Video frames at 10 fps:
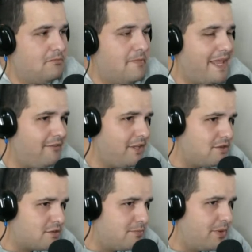Maybe
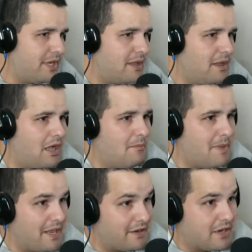you should bring a, a,
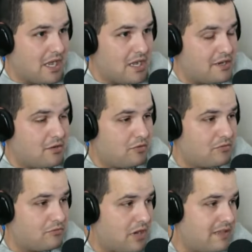better gun,
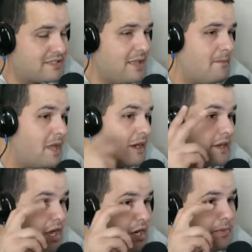or I say a better
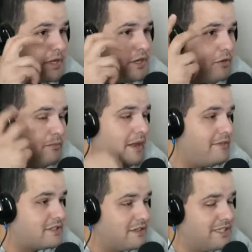gun, but you know,
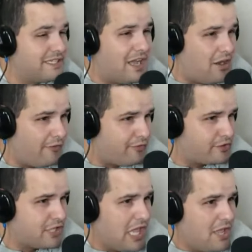maybe something that
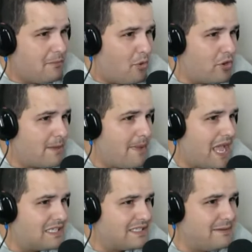offers more
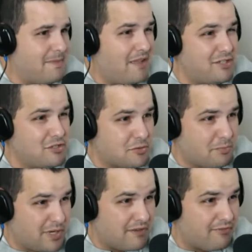capacity. Maybe you should
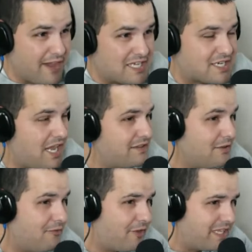bring a flashlight.
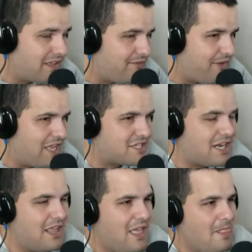Don't forget that flashlight.